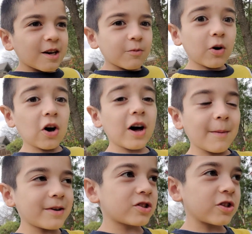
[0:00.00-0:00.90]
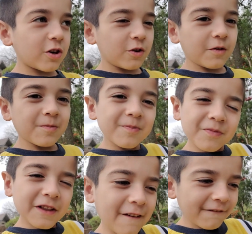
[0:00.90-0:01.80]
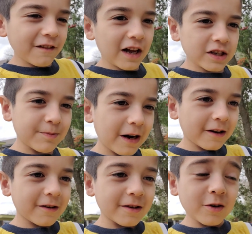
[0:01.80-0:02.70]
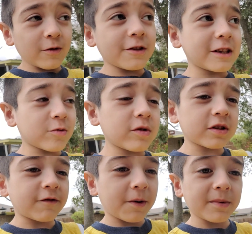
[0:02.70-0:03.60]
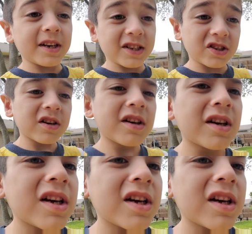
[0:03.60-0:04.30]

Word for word: Well, I'm going to show you flashback. It, this was from yesterday.